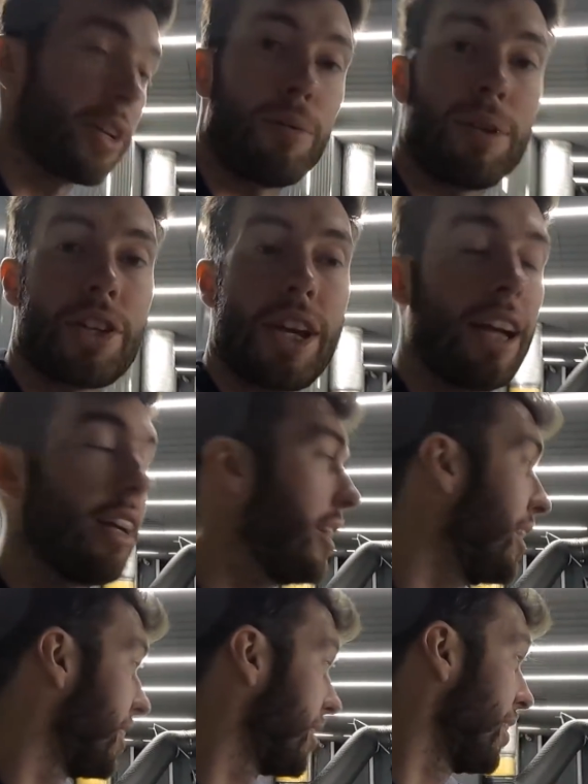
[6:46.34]
double check it
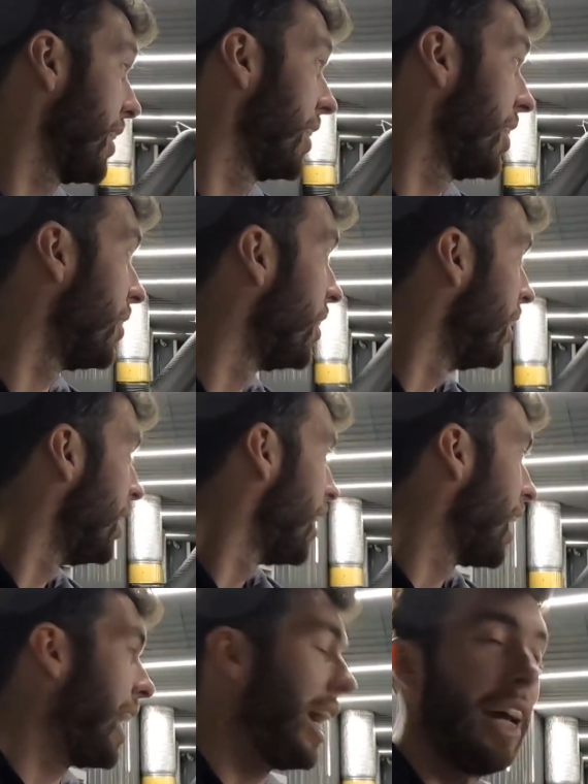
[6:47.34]
on the dyno
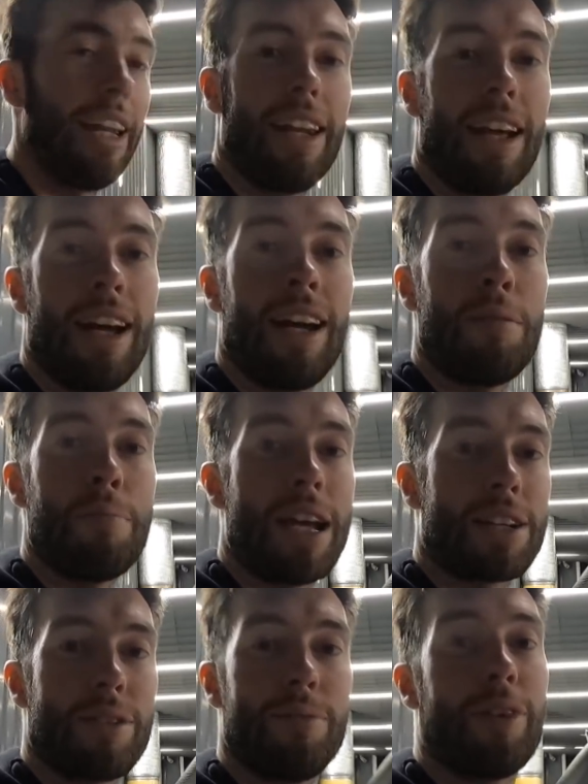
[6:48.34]
and
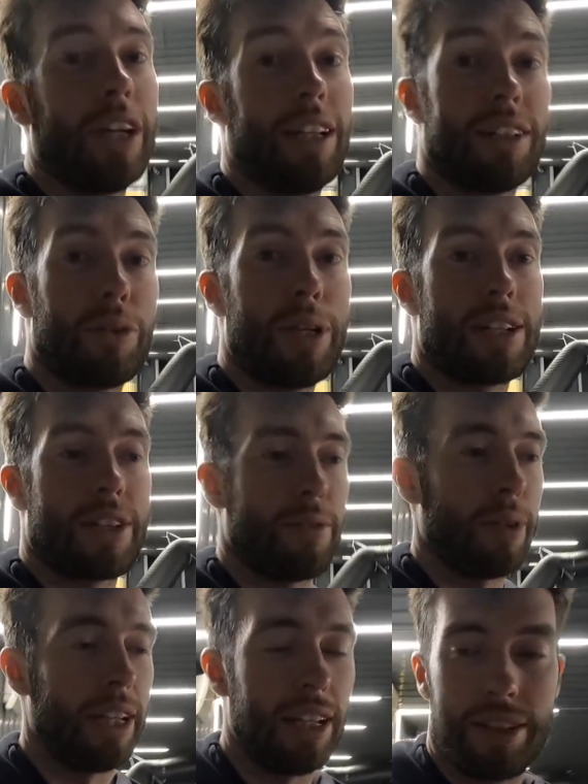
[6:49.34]
make some final tweaks if
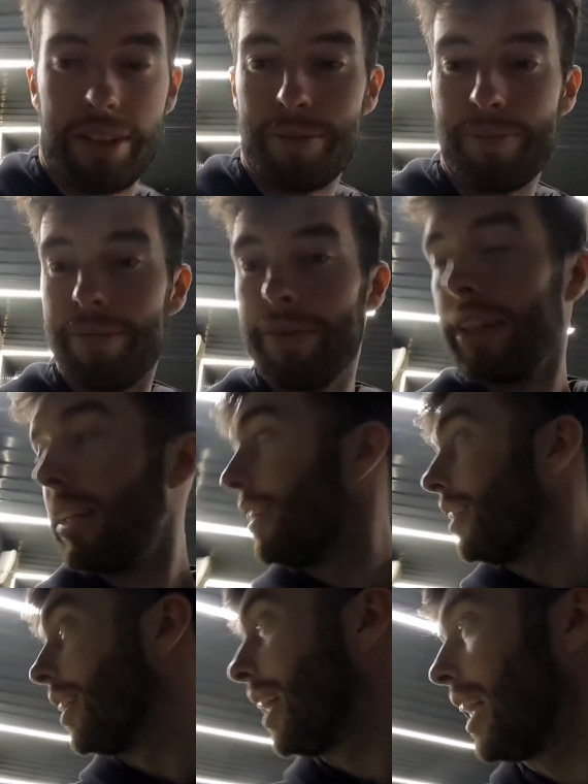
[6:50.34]
we need to.
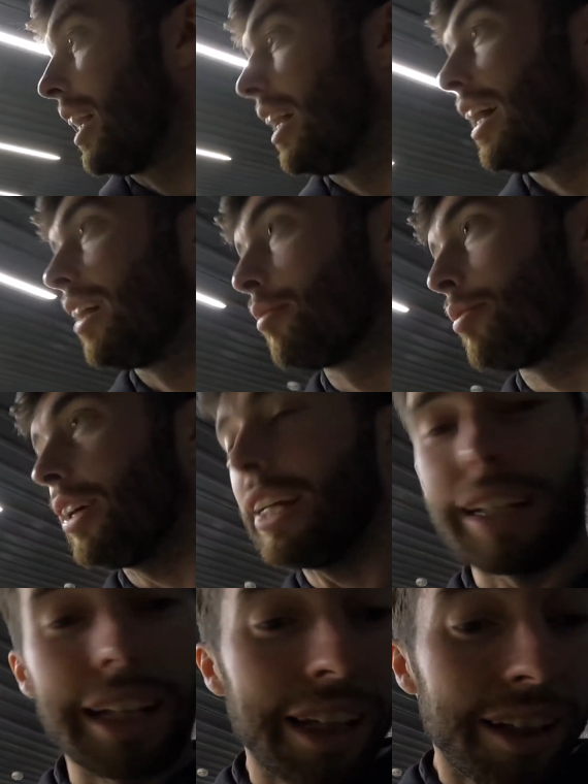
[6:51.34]
And
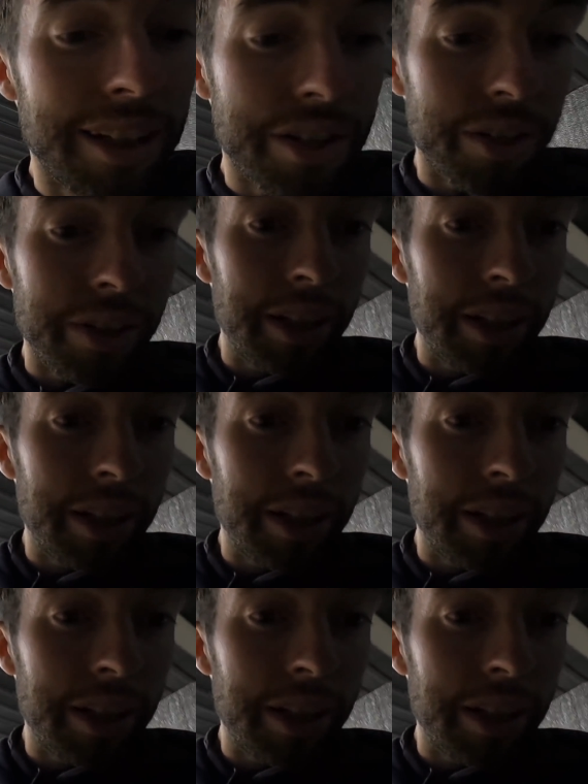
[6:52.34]
finally I'll show